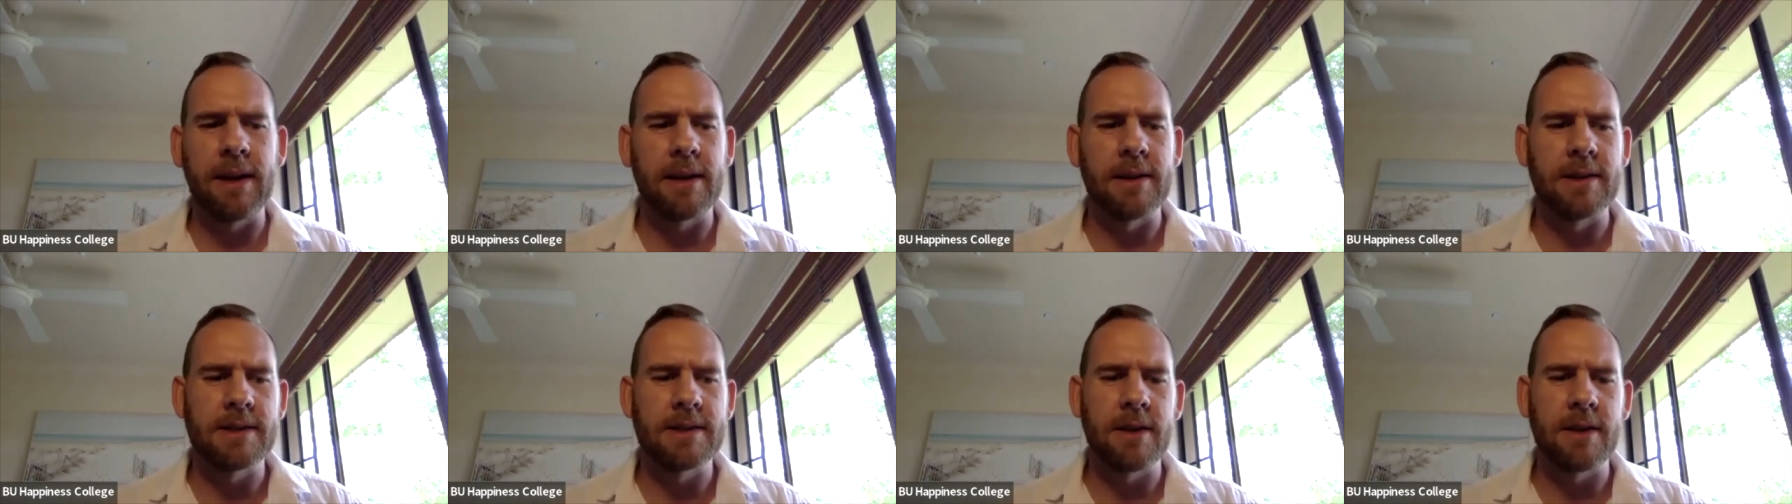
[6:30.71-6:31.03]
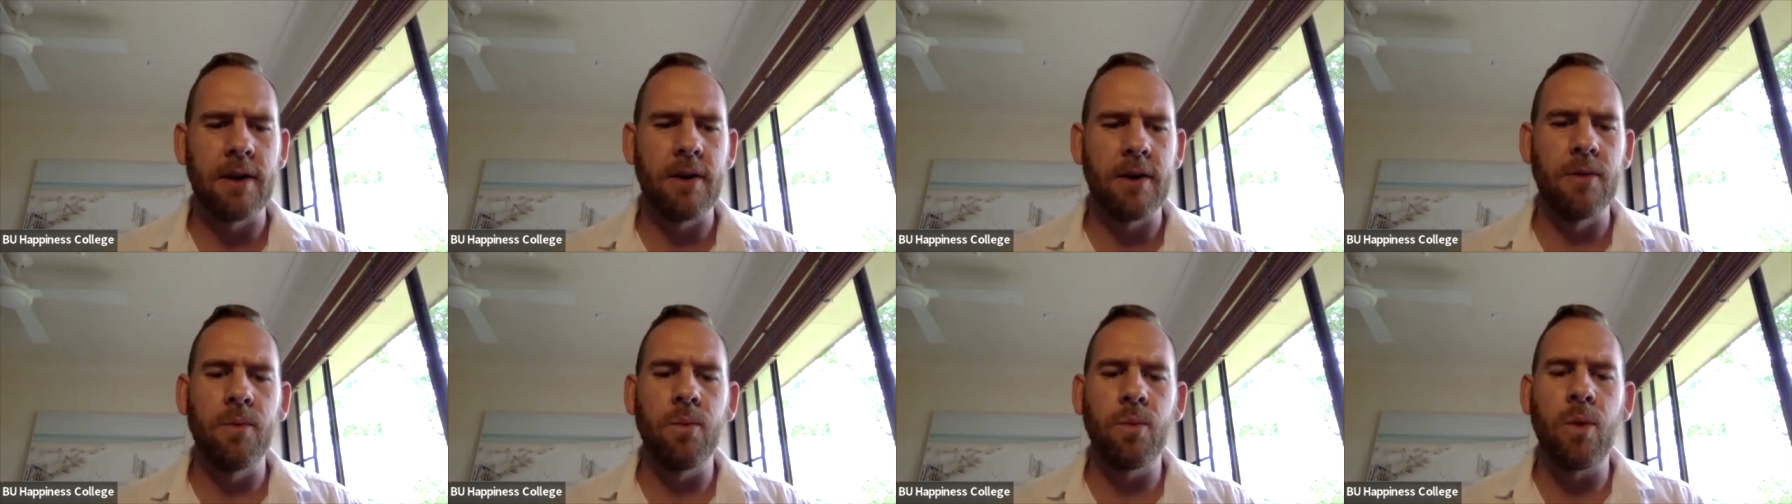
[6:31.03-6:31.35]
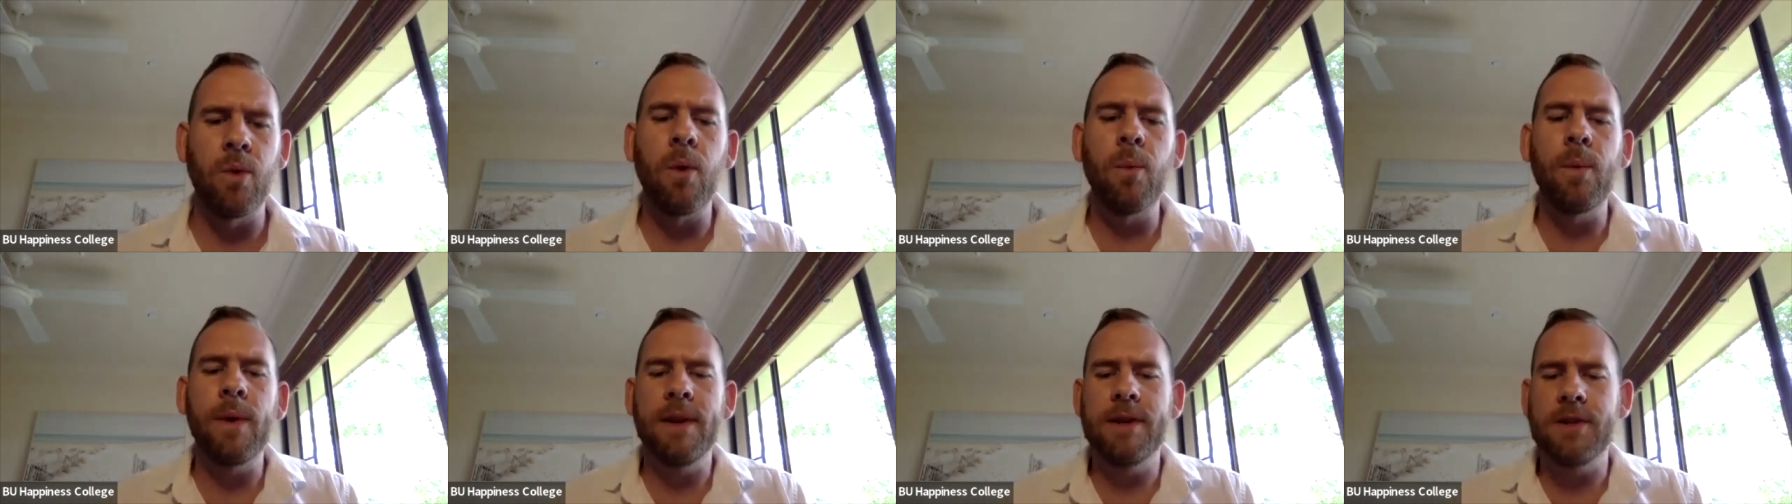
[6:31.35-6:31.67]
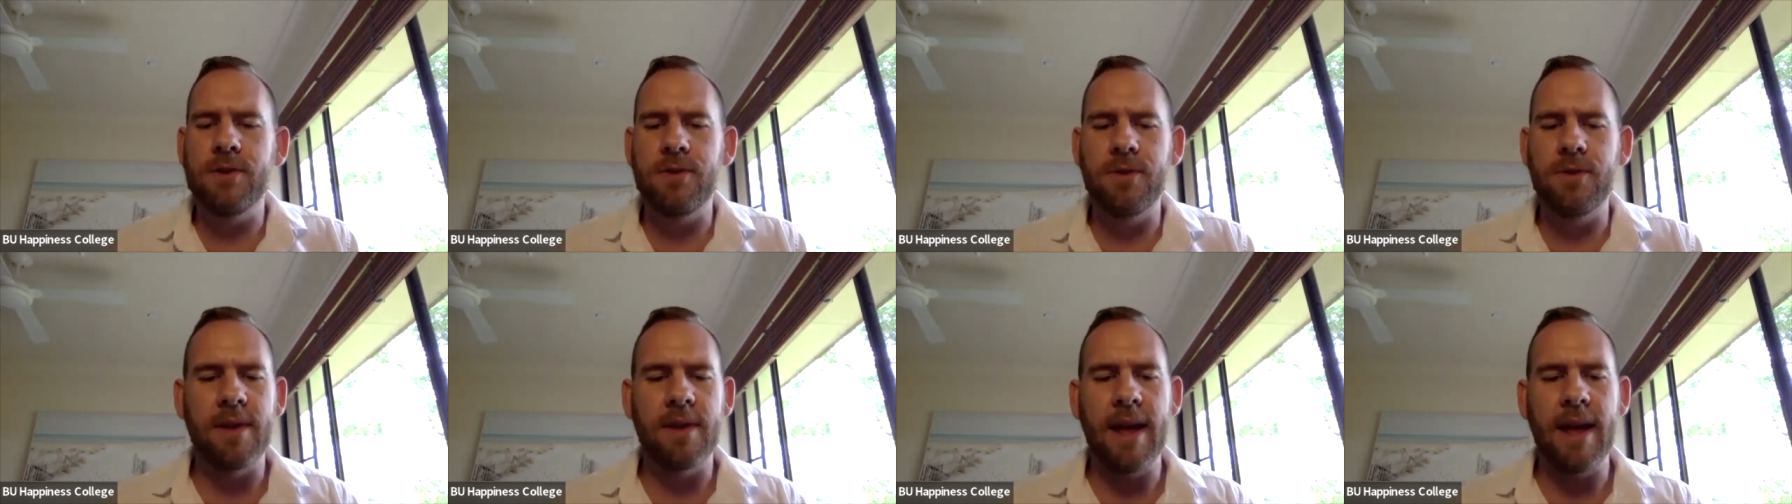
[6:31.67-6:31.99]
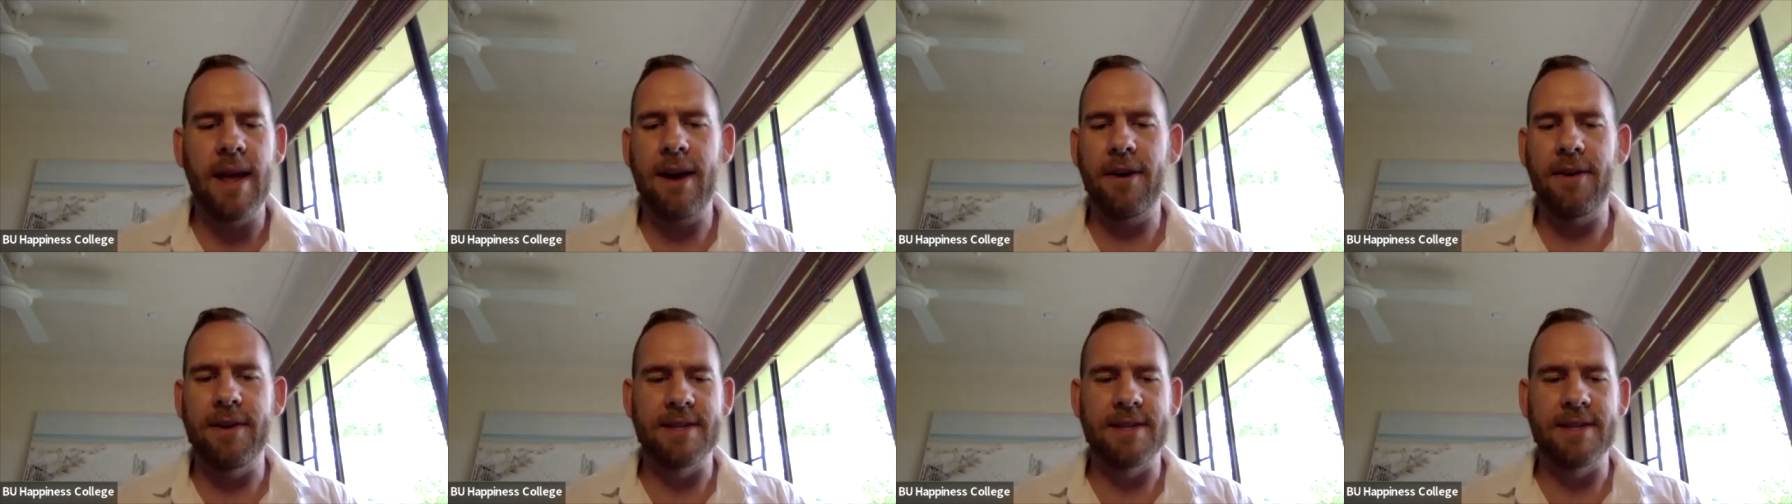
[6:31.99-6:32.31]
And so what we do
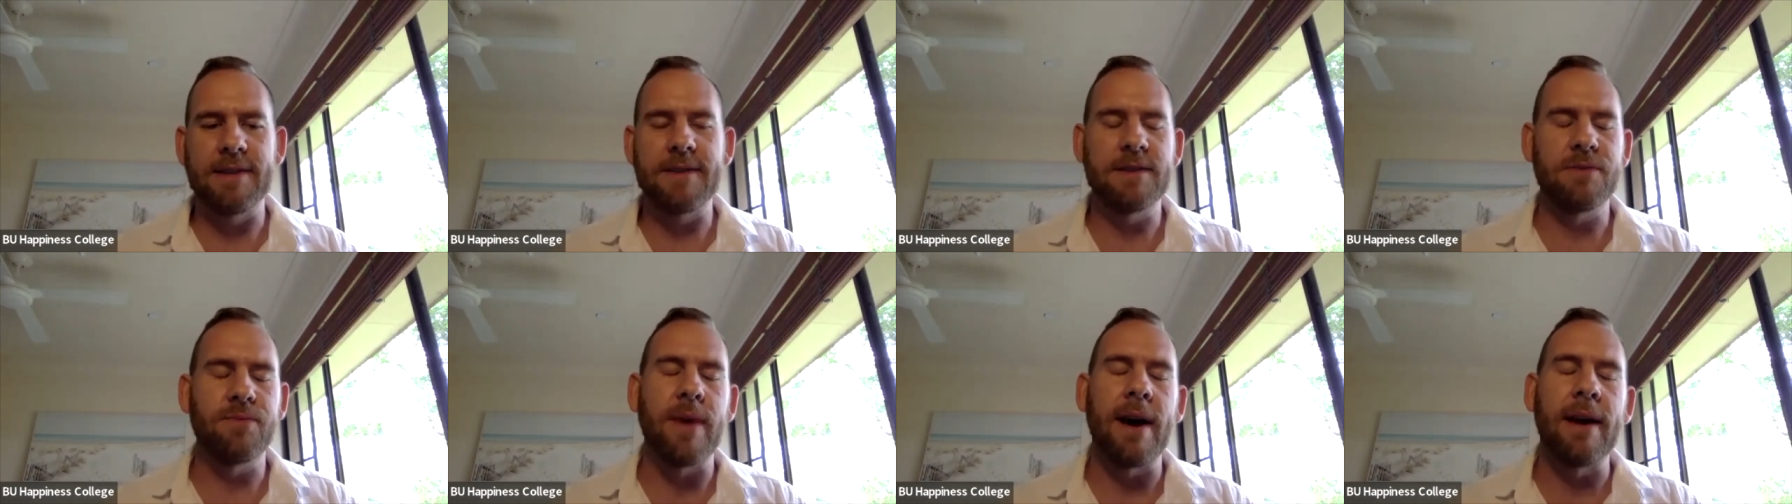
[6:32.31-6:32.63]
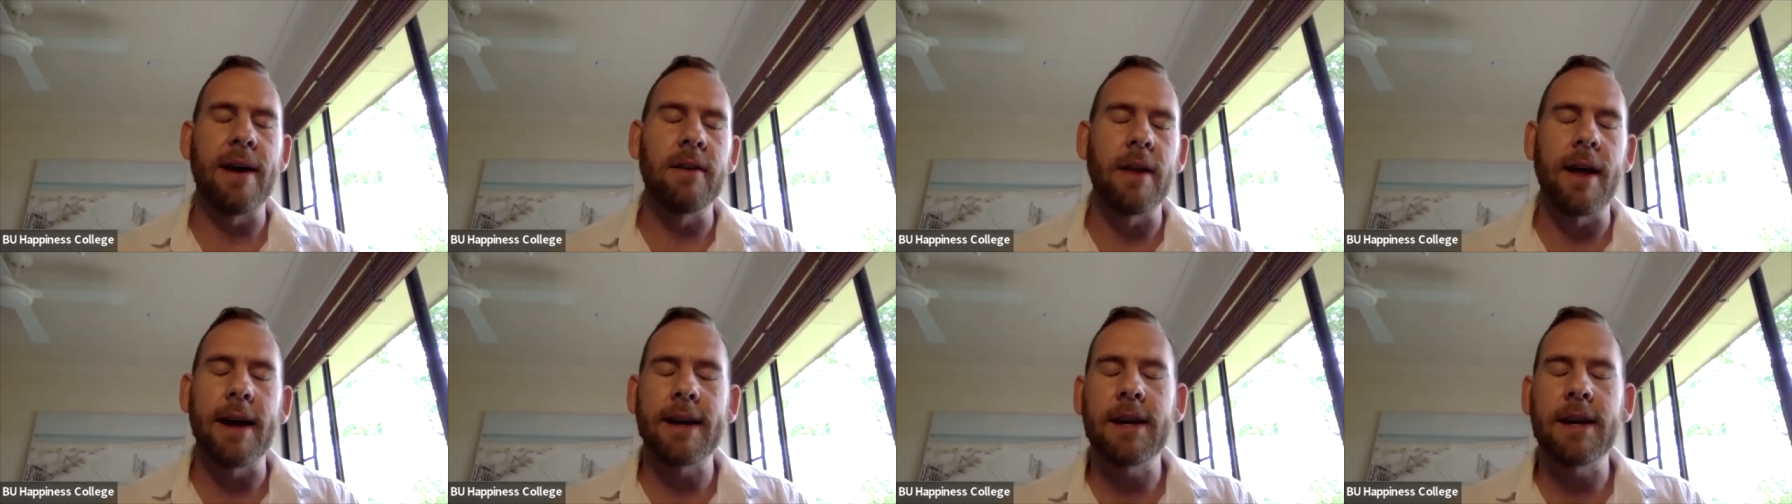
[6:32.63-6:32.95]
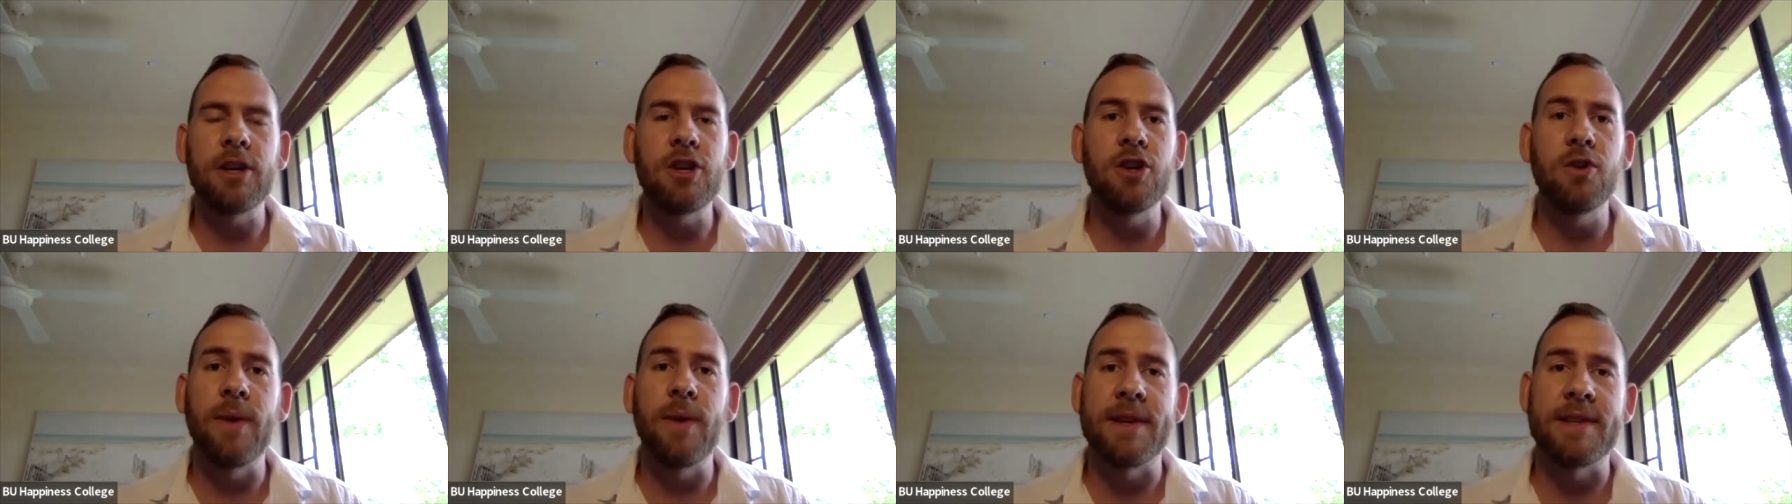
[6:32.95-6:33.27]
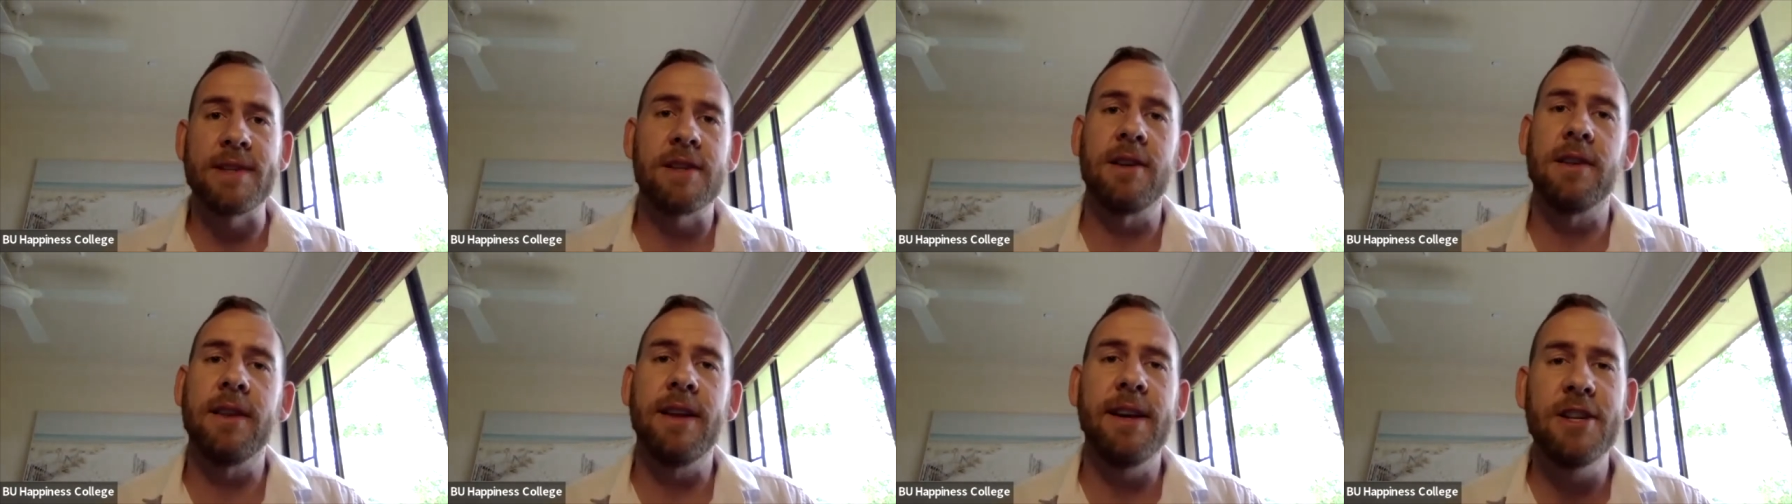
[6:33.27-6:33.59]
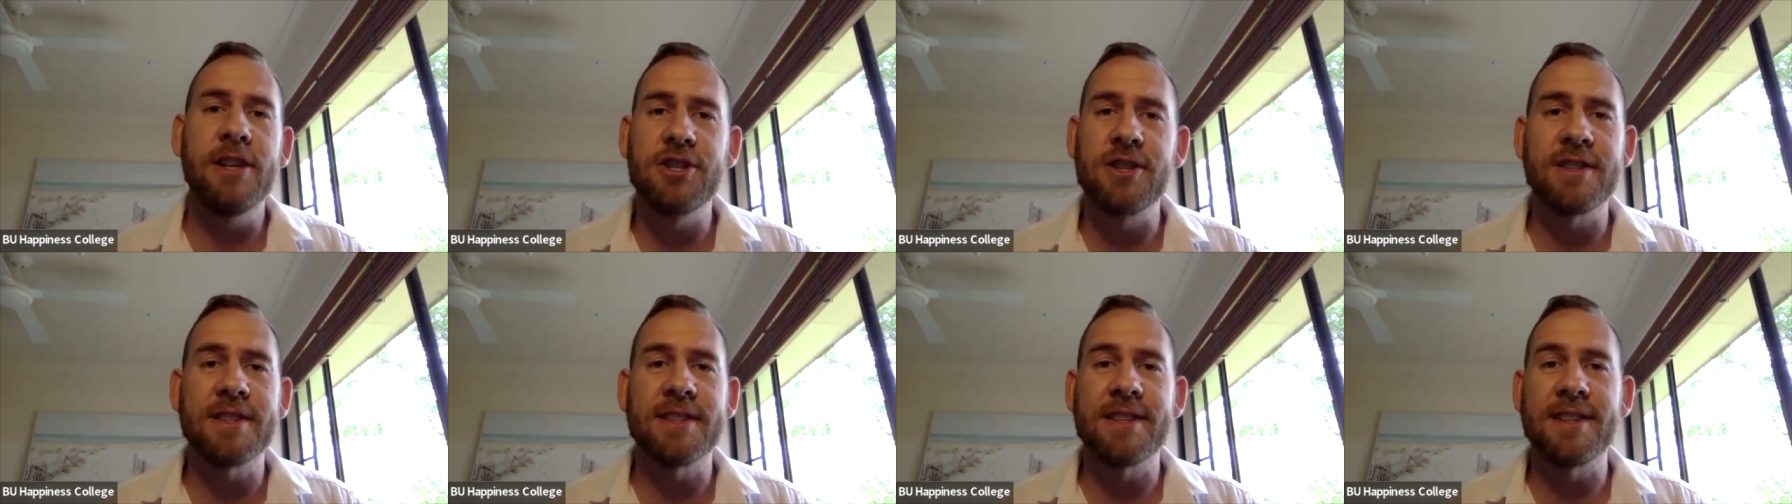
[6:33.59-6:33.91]
there is it's run like a US
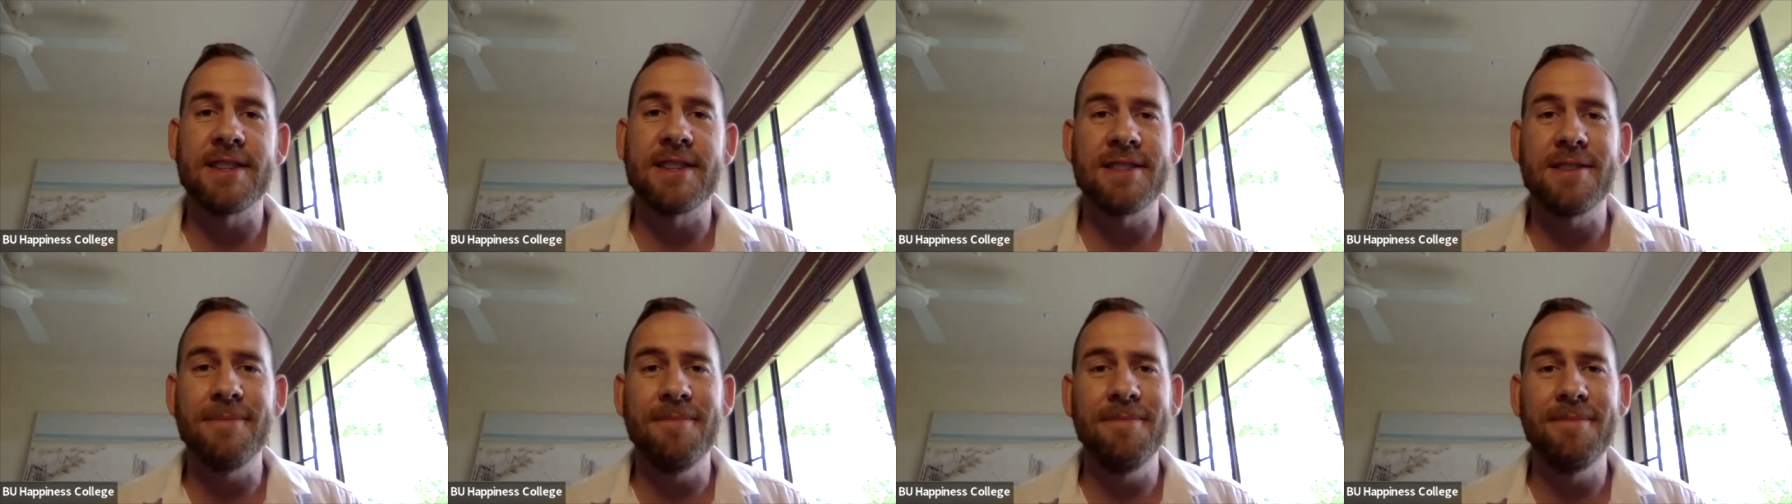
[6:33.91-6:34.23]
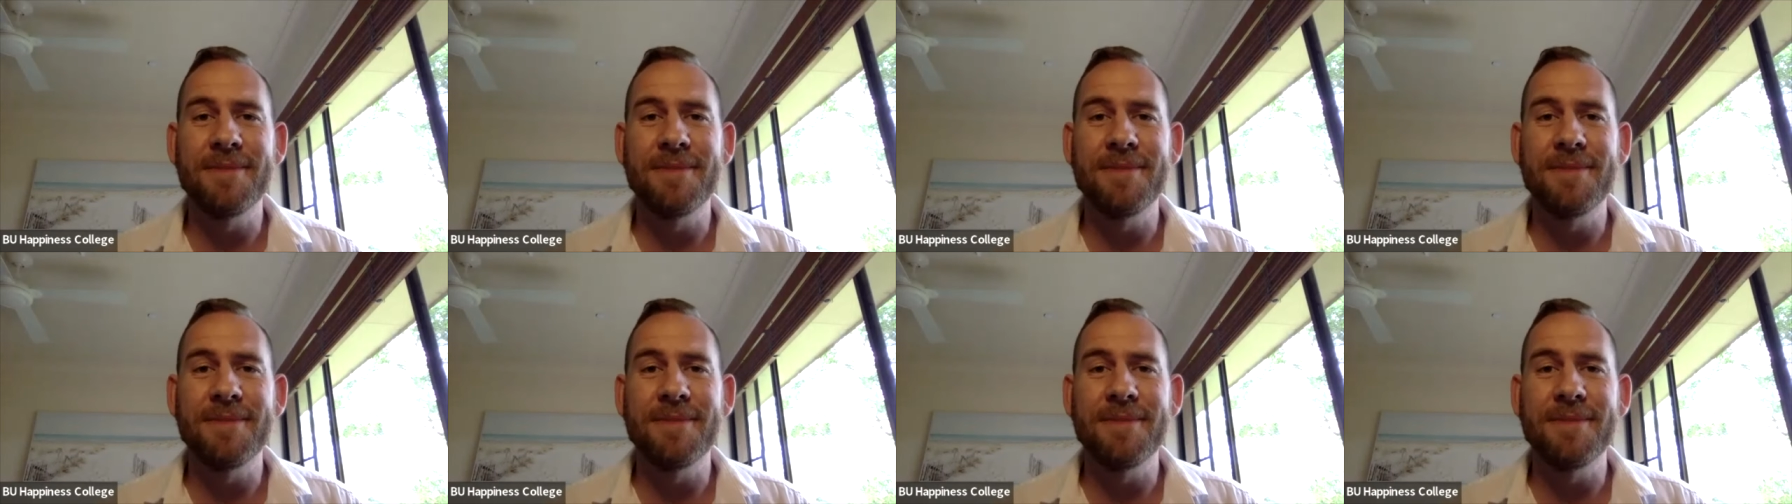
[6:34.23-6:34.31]
collegiate system.